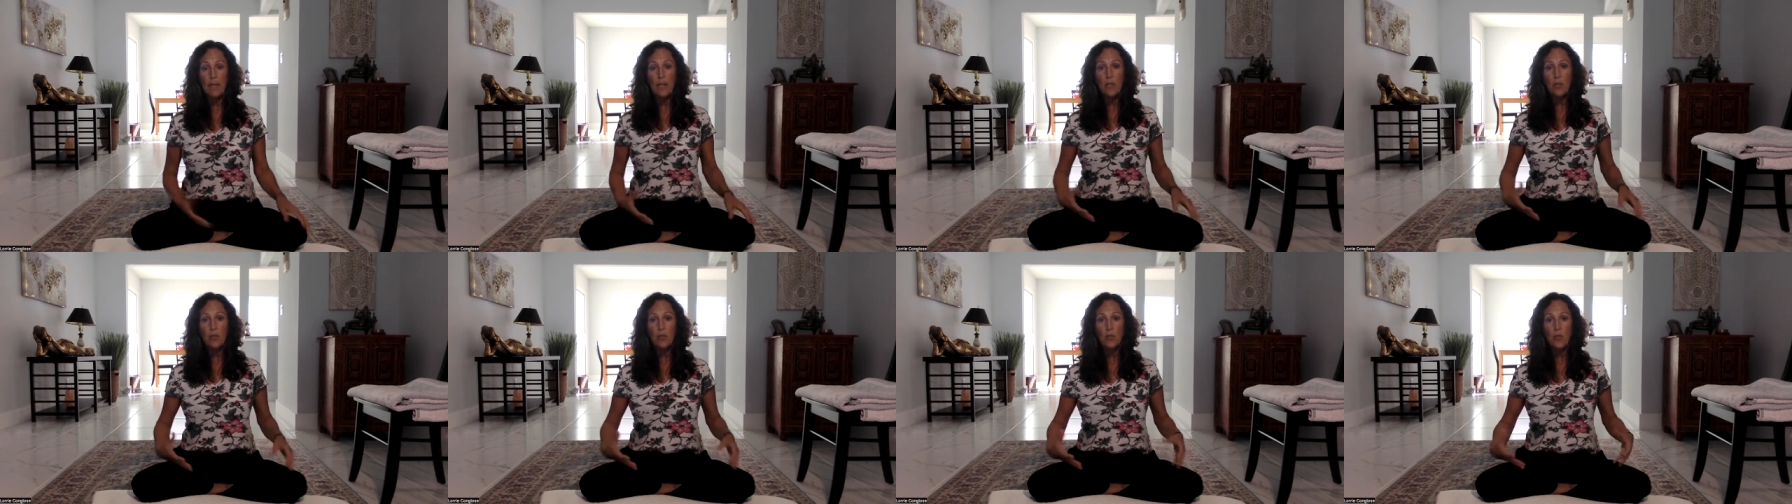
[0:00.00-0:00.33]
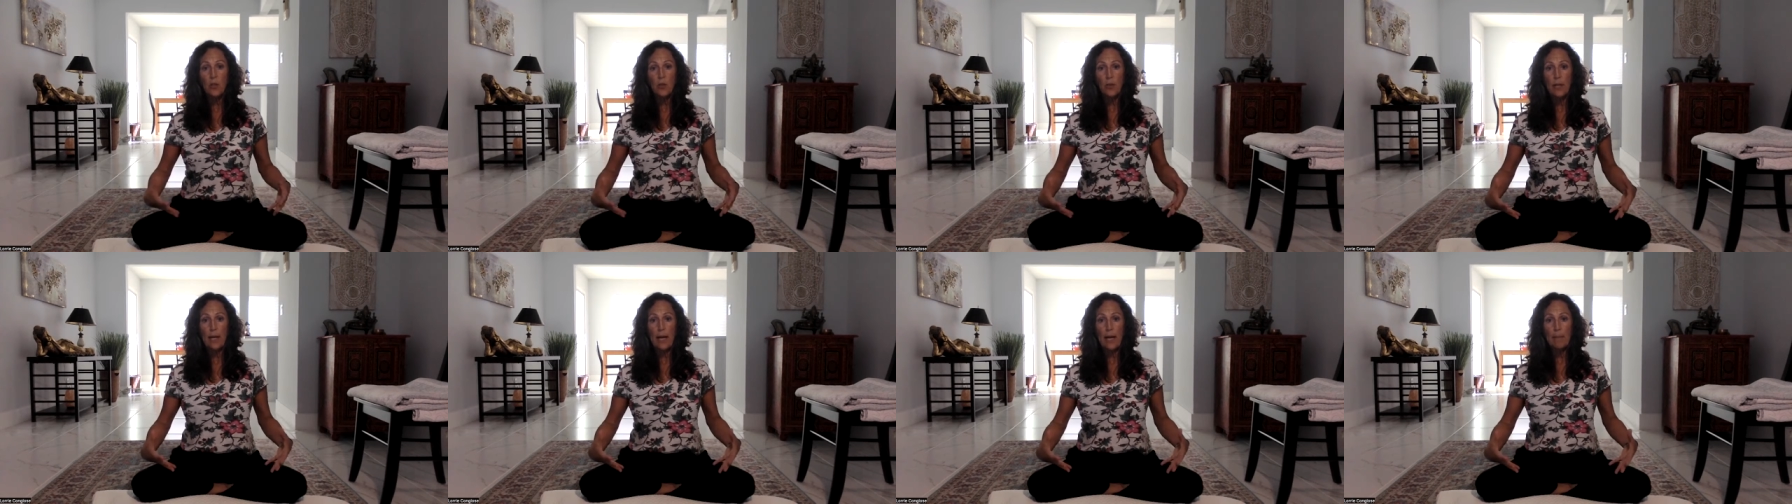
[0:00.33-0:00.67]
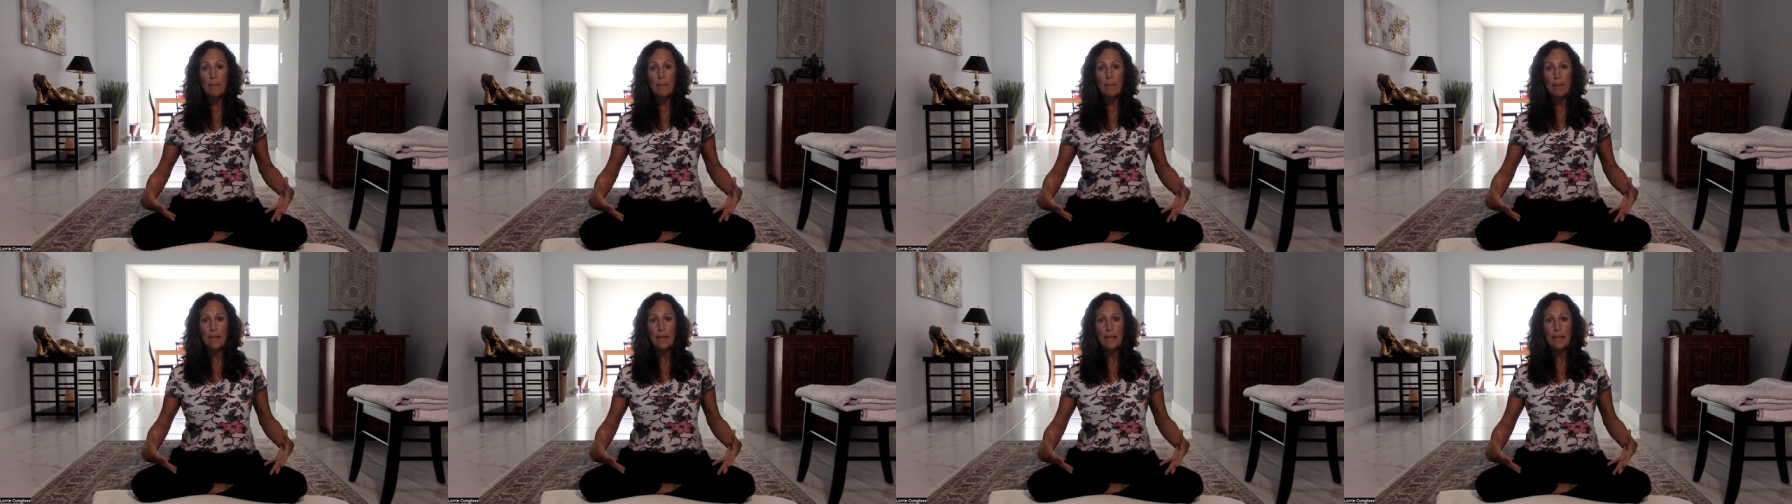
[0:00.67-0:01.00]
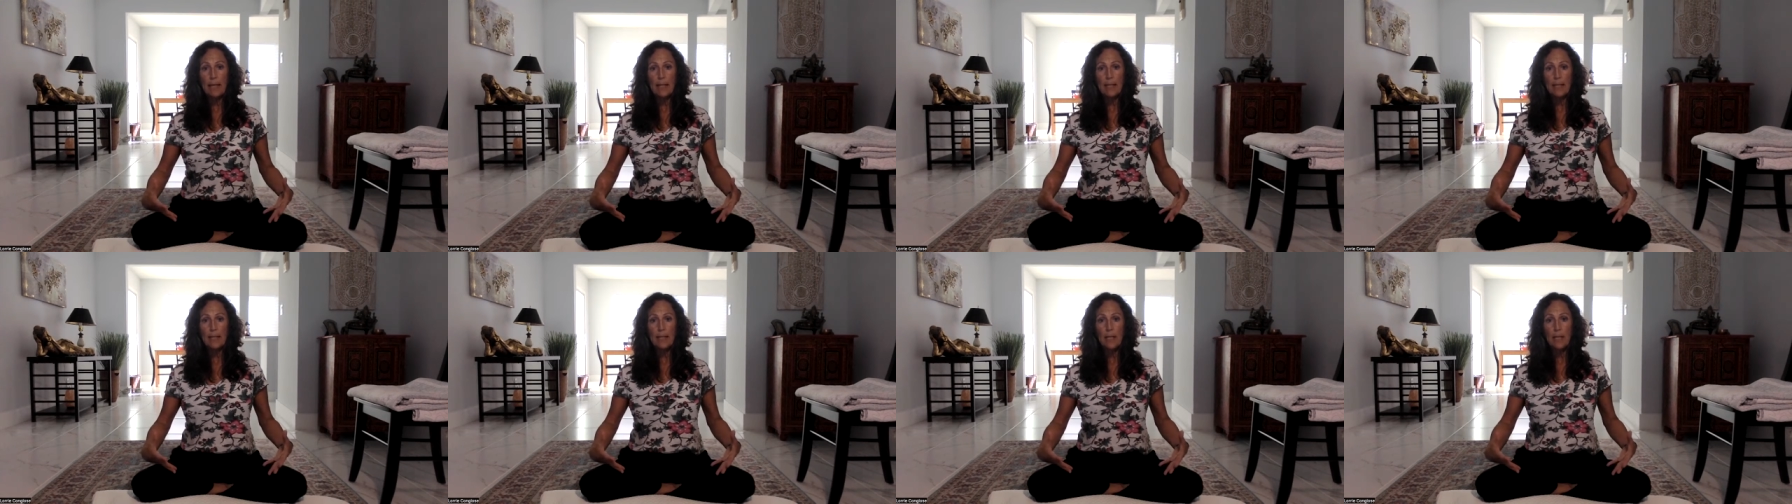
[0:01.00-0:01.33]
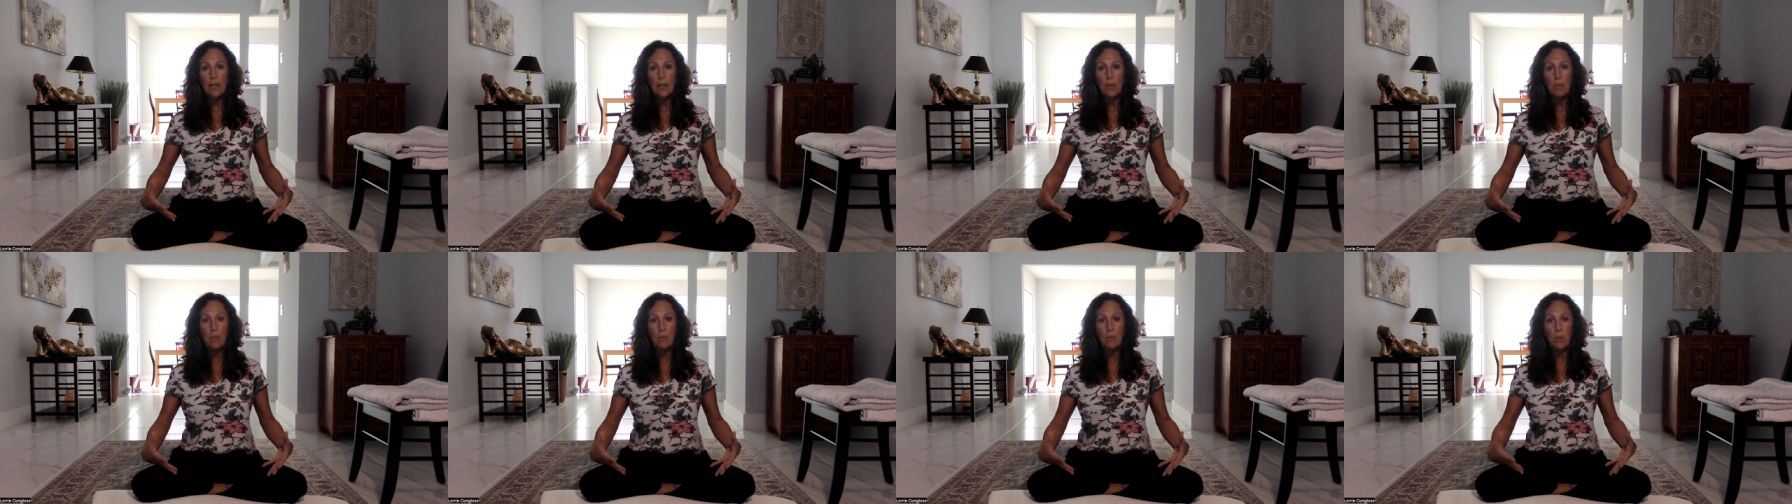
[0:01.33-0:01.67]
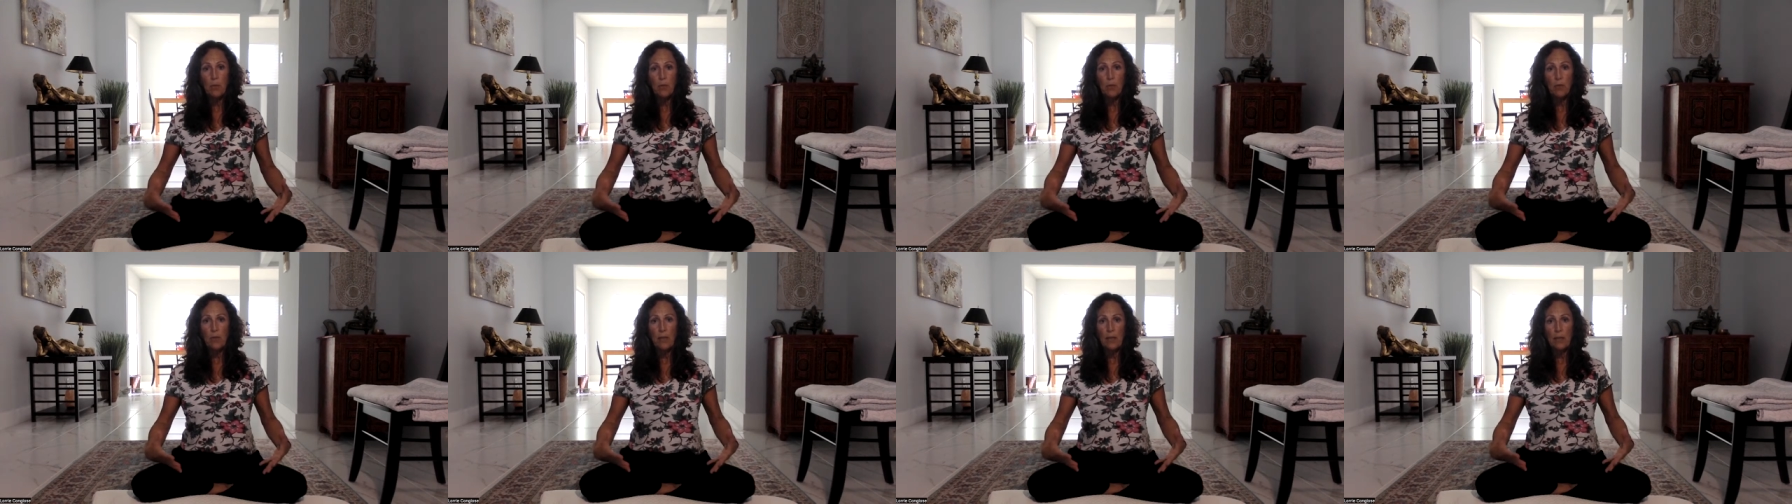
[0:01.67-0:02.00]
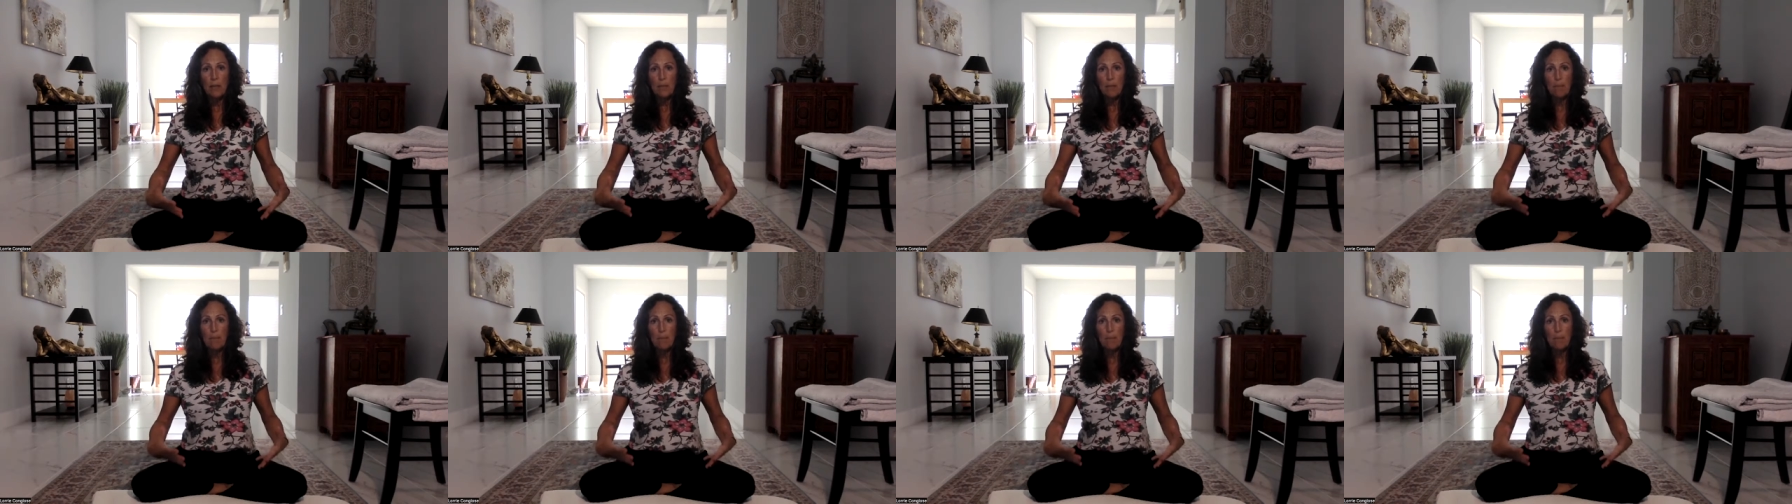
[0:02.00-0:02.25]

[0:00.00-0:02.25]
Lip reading: So that means moving